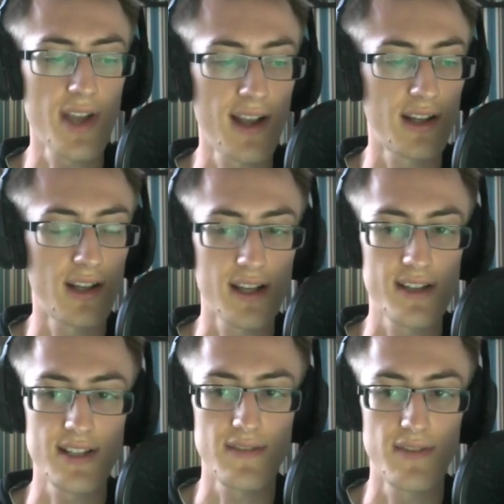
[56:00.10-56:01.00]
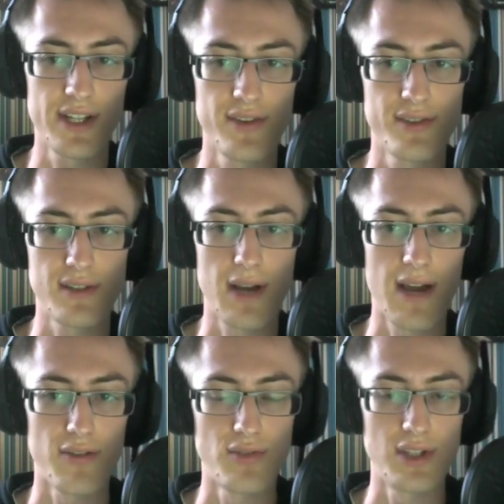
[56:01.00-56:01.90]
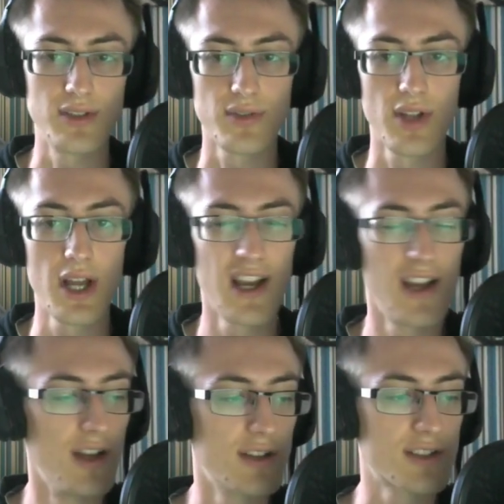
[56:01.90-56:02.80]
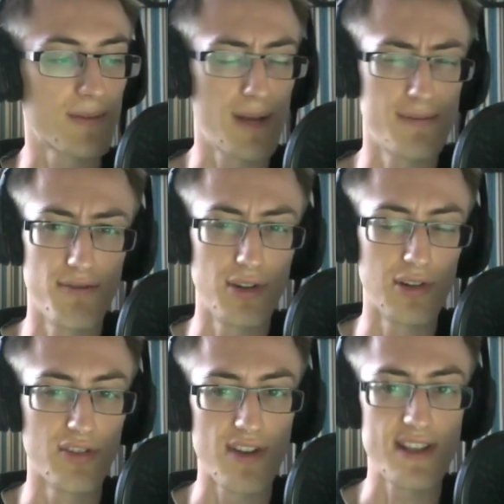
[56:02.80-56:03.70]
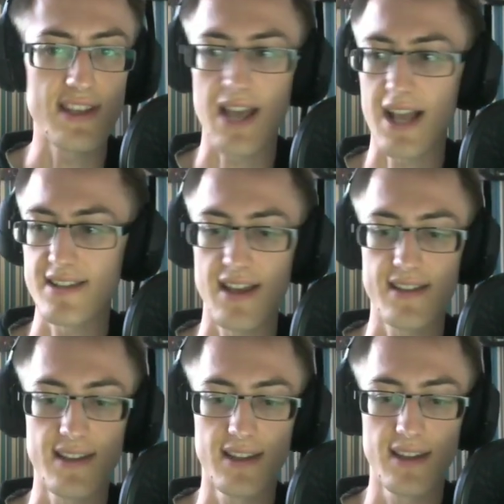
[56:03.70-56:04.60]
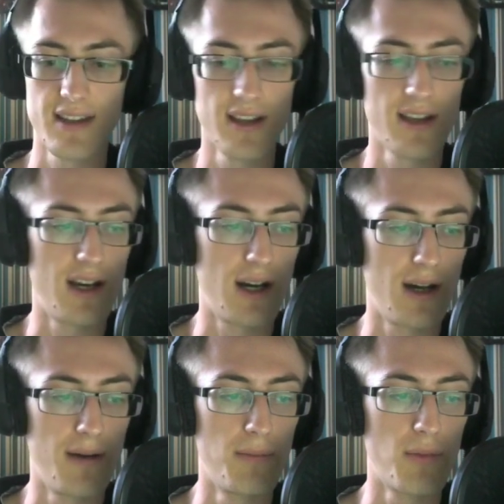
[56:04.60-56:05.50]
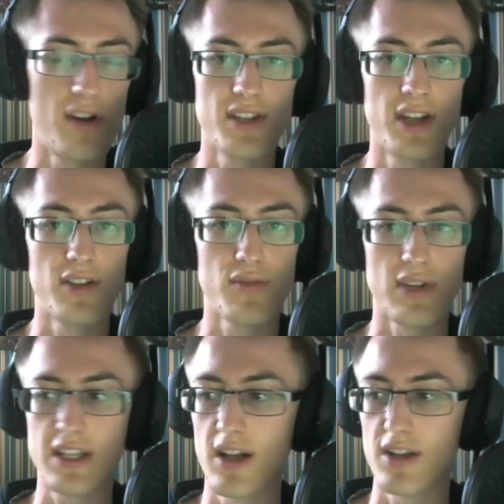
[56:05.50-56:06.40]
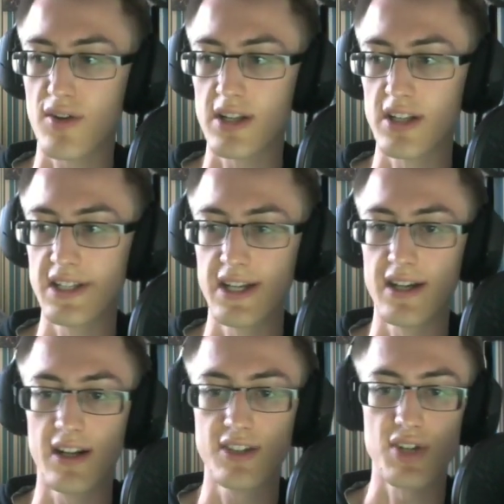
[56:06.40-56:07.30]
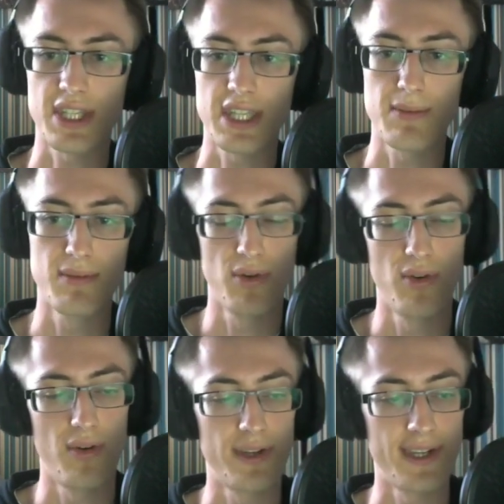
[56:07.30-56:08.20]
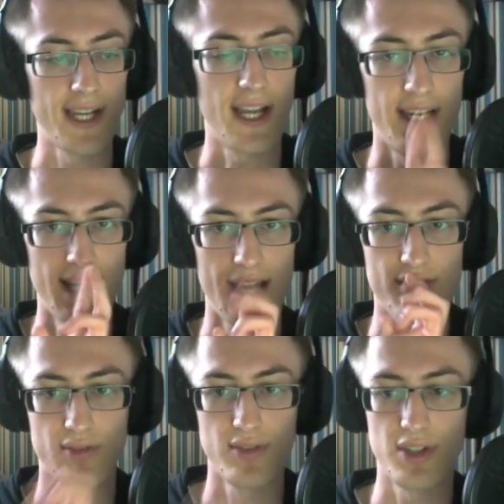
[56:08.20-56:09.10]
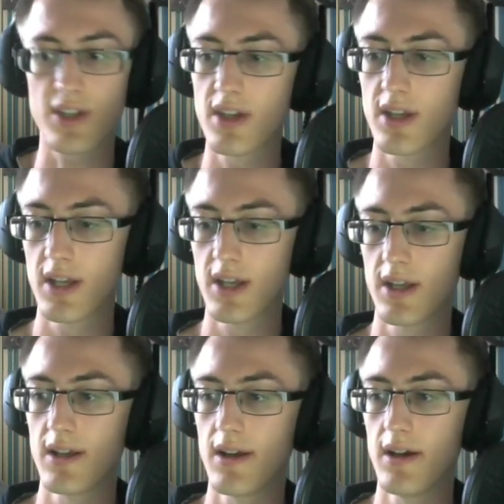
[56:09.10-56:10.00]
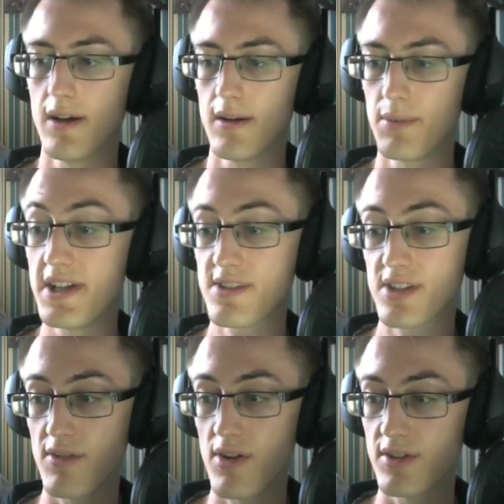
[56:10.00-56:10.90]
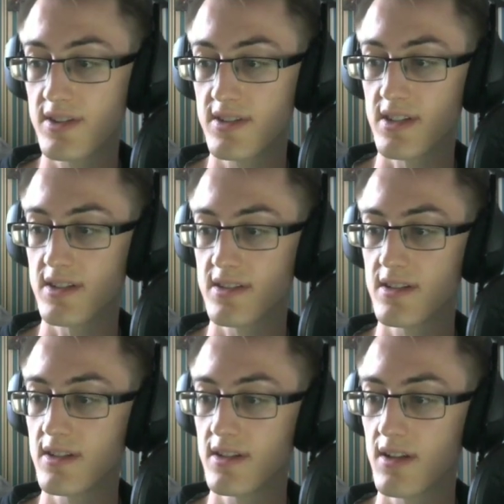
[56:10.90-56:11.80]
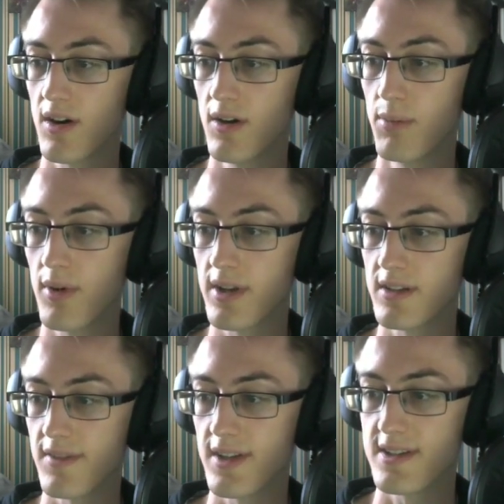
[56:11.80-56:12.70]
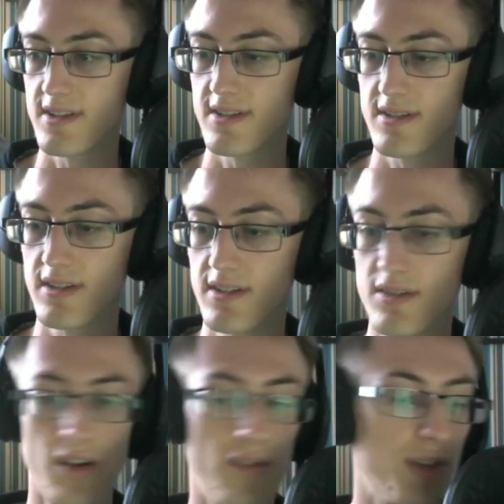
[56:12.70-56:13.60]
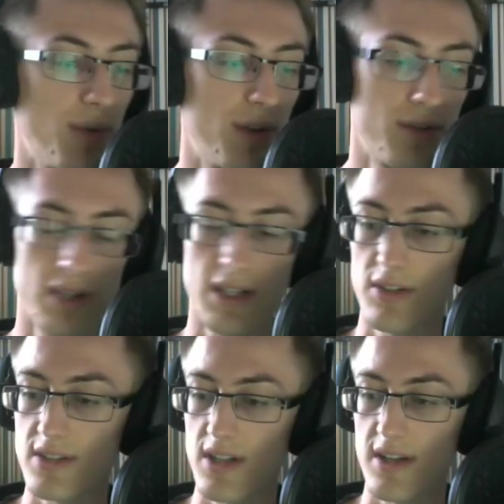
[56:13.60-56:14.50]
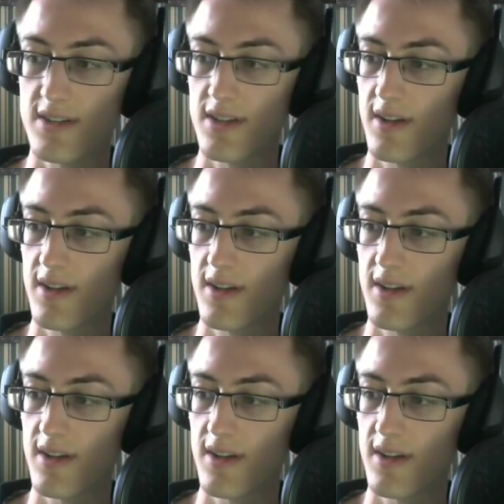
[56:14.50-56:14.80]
Taylor likes his videos to have sometimes a real gritty aesthetic. Whereas I don't really color grade like that. I try and keep it more a natural look. But each to their own. This is it. The whole point of this is to do what you think looks nice.